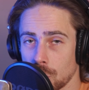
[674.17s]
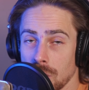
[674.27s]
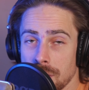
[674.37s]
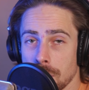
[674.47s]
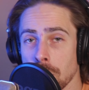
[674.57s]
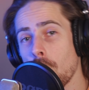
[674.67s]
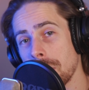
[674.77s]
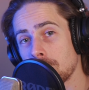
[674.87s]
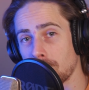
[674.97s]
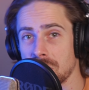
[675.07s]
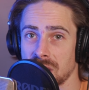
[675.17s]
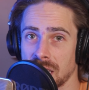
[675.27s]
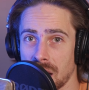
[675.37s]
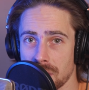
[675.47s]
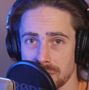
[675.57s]
even more
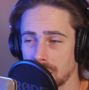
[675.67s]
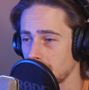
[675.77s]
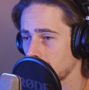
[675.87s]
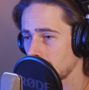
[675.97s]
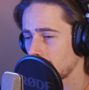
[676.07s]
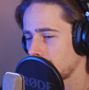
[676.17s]
interesting. I think